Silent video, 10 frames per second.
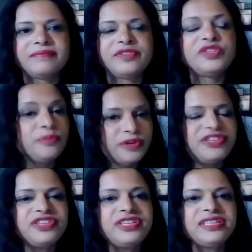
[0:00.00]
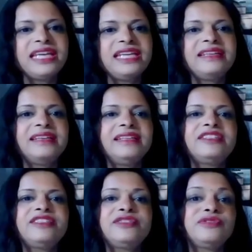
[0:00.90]
To bridge it, India
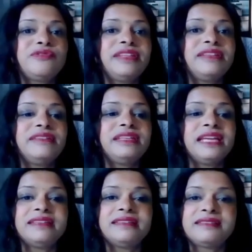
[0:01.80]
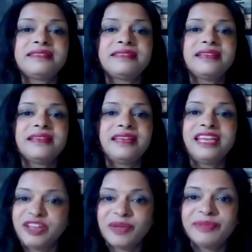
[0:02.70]
needs to strengthen its
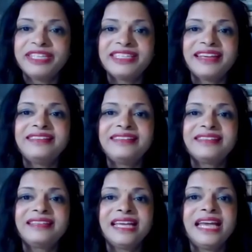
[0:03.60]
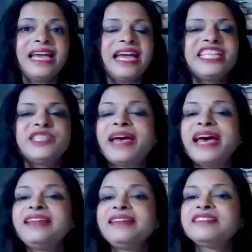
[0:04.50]
economic ties,
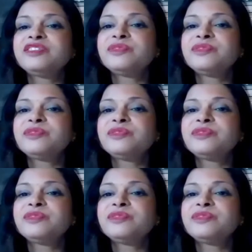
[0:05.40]
expand its